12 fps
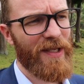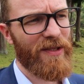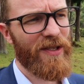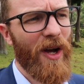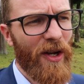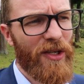
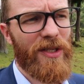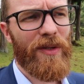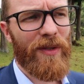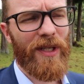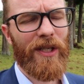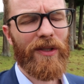is not
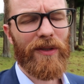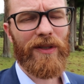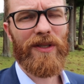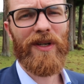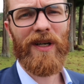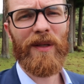doing a good
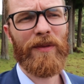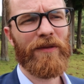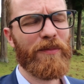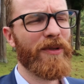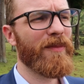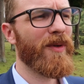job
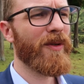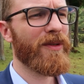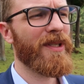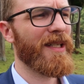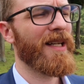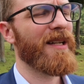of
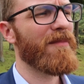promoting